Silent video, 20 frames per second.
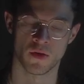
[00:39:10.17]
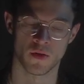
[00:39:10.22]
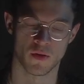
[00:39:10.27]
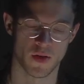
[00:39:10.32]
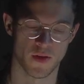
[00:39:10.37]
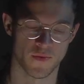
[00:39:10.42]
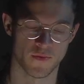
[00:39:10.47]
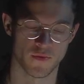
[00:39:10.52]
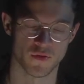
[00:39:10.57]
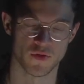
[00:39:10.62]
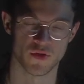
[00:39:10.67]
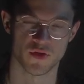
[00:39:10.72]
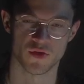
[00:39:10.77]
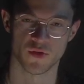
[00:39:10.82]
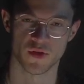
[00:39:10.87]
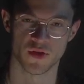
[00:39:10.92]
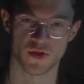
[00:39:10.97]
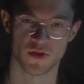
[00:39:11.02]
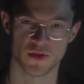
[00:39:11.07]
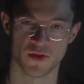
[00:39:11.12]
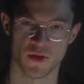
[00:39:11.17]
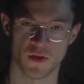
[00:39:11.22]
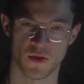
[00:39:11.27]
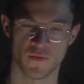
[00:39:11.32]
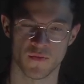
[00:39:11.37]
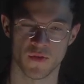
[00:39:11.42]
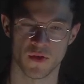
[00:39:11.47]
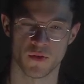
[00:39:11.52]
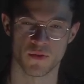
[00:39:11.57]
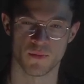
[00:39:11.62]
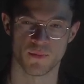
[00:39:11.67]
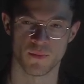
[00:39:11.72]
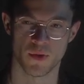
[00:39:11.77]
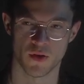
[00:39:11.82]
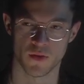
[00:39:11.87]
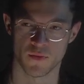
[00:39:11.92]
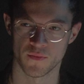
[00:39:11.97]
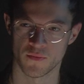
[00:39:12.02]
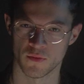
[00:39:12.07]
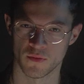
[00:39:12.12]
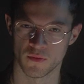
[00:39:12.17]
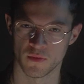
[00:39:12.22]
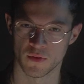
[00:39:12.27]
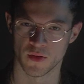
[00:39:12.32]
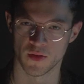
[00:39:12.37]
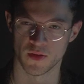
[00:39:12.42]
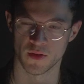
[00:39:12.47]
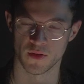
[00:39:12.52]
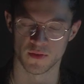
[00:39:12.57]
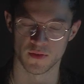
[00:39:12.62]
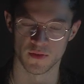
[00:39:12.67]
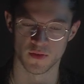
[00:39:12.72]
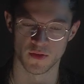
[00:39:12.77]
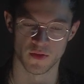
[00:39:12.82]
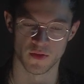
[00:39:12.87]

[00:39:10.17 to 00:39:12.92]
have constraints that are very powerful, and